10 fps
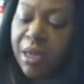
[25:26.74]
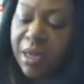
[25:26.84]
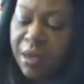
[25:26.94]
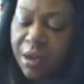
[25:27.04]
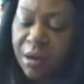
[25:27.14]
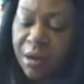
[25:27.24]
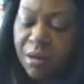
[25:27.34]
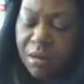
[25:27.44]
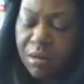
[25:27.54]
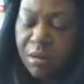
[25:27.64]
in there.
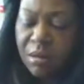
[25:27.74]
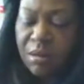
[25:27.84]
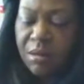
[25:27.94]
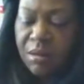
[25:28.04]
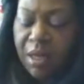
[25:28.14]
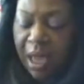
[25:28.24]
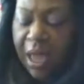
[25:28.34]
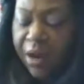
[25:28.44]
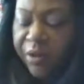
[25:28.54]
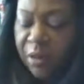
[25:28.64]

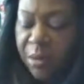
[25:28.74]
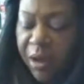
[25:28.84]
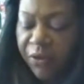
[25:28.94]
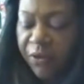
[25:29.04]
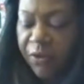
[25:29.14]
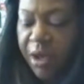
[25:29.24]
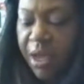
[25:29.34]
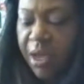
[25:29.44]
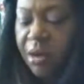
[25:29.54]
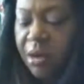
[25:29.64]
Air is my
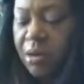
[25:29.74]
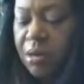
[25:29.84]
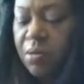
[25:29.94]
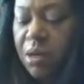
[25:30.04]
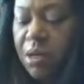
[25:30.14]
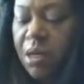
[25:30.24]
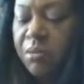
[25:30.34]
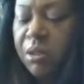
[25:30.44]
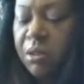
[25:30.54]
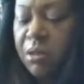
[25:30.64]
friend when it
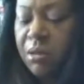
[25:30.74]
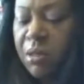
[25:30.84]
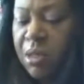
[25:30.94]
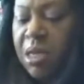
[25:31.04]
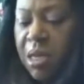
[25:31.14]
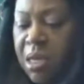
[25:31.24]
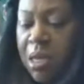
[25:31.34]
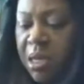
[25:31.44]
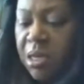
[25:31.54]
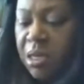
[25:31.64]
comes to
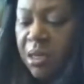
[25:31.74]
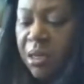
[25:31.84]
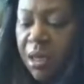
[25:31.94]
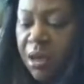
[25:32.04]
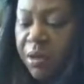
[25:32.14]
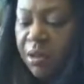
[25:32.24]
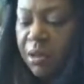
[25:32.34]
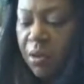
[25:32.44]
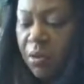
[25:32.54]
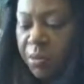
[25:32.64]
curing
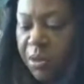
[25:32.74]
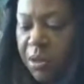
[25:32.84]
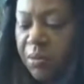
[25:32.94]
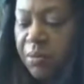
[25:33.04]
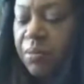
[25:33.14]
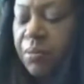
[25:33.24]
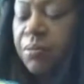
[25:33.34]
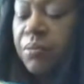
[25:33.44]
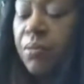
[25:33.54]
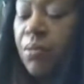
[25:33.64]
soaps.
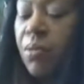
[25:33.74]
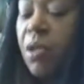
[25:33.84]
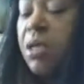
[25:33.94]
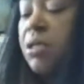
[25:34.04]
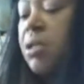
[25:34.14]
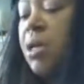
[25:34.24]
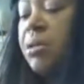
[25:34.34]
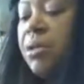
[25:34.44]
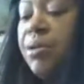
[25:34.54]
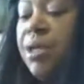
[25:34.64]
It's
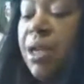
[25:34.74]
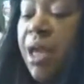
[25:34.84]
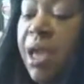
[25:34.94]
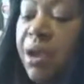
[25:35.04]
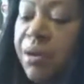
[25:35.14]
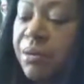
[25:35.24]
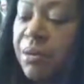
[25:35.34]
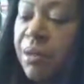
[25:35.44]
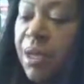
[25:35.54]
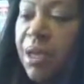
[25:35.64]
because you need air,
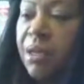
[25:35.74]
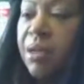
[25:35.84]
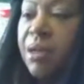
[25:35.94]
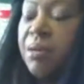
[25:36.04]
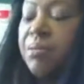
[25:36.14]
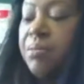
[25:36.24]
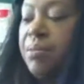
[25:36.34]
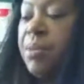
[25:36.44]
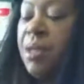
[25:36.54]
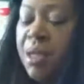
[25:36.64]
and
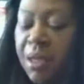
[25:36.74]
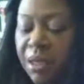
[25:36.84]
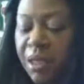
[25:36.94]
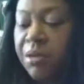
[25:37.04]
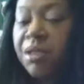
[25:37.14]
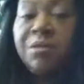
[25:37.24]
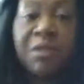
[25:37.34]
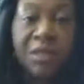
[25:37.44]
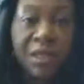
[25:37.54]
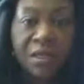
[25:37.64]
they don't need to be
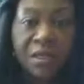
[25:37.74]
sitting in